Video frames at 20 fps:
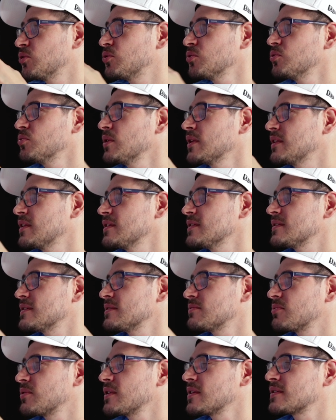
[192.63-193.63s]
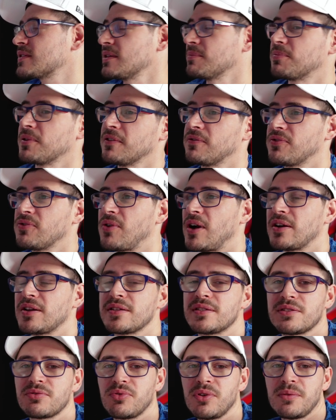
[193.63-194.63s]
do with this is really simple. If you are
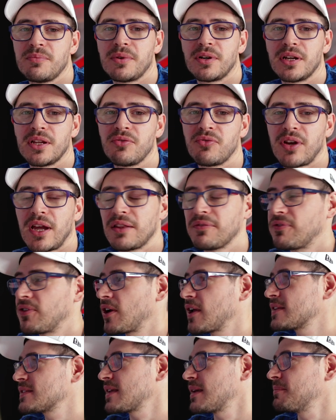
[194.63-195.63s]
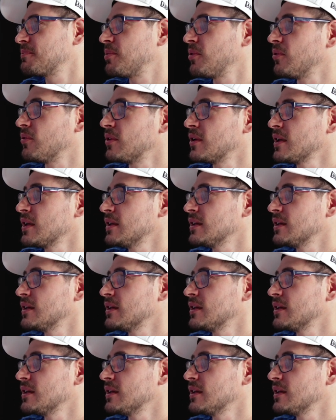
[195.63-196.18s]
a streamer, you can, for example,